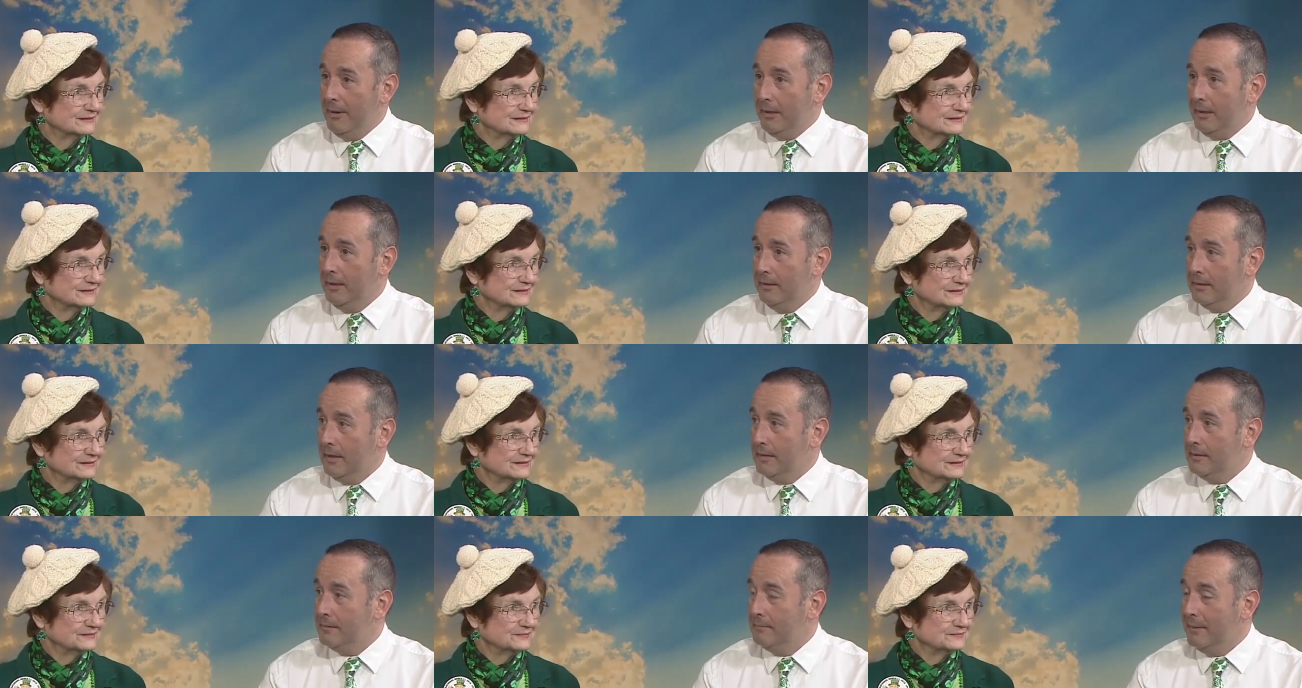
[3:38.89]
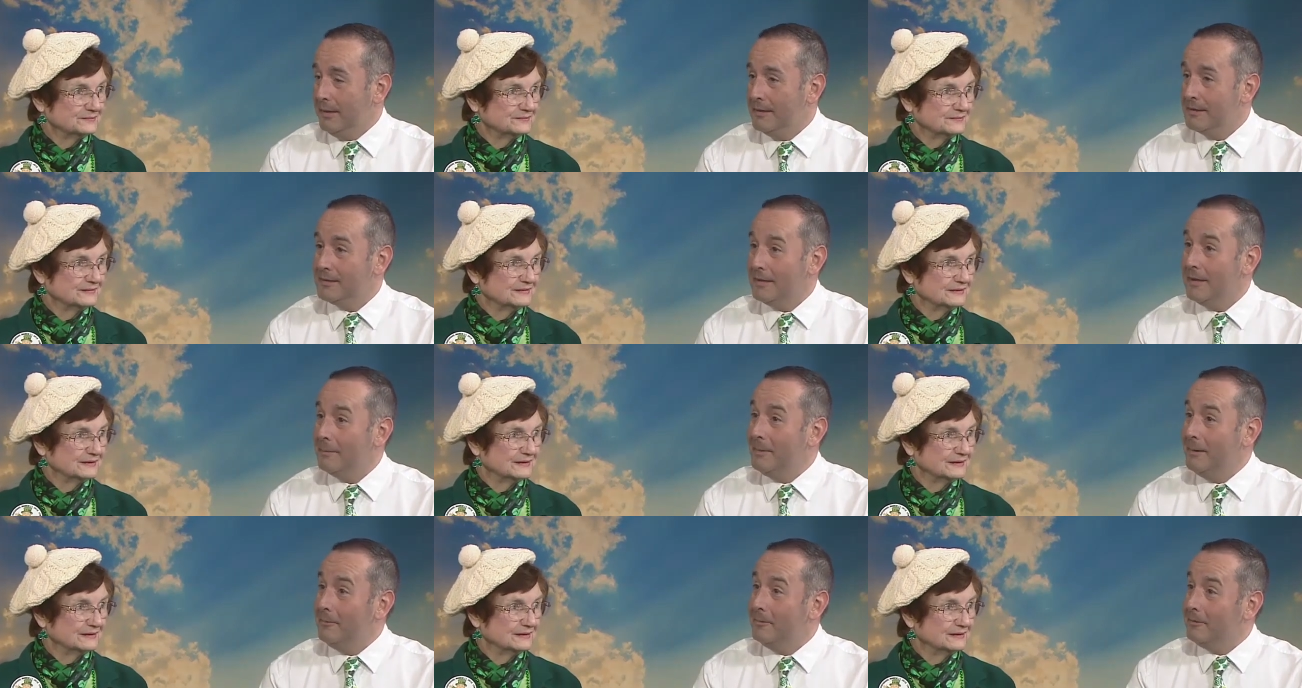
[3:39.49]
Speaker 1: parking lots because a
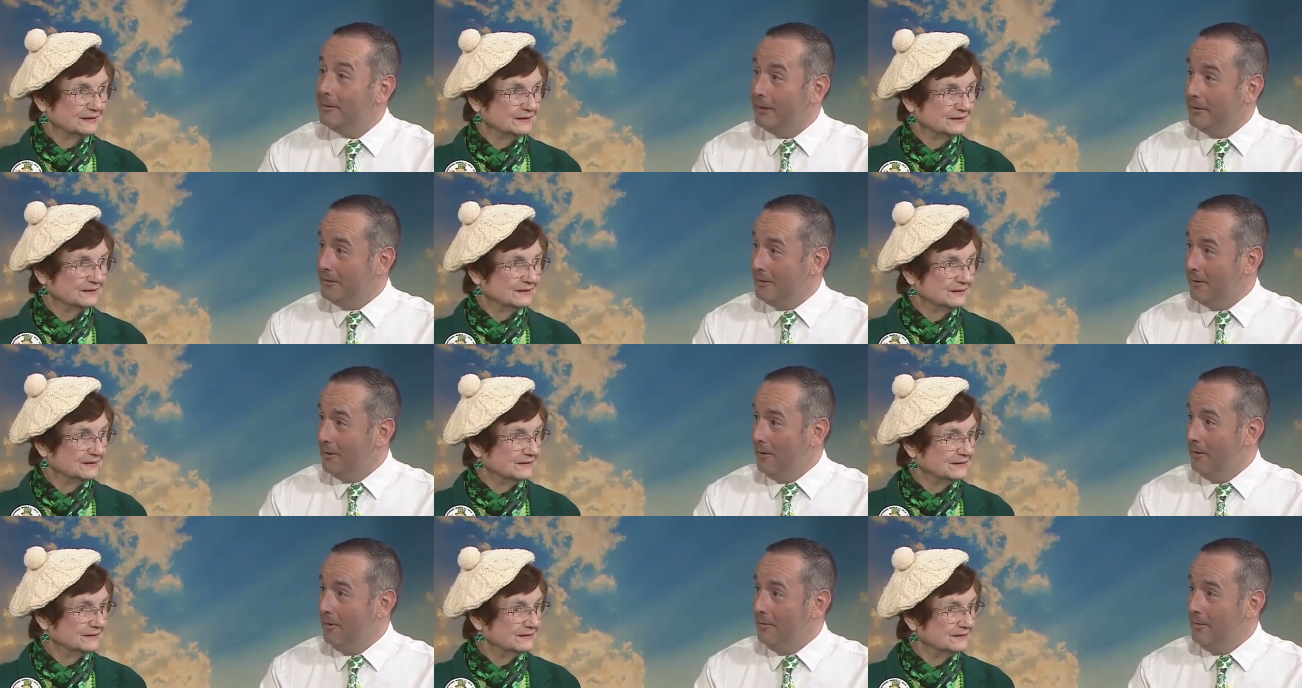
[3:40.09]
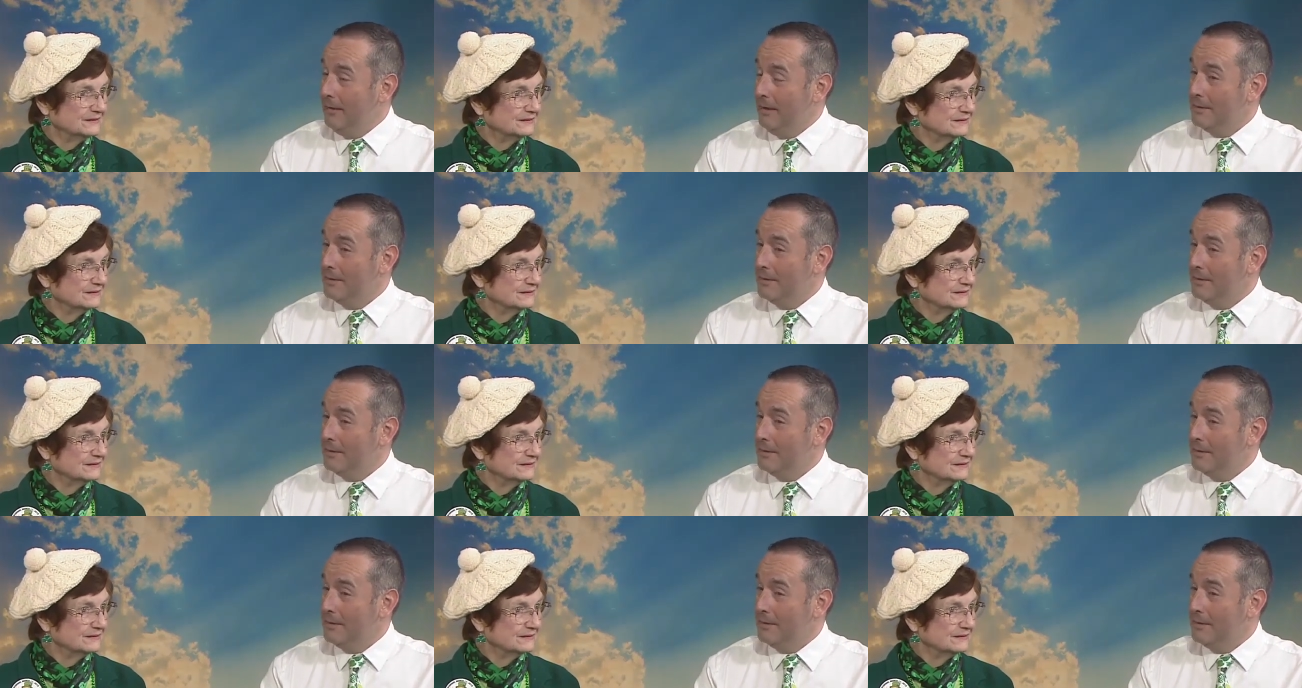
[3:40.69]
lot of people like to go.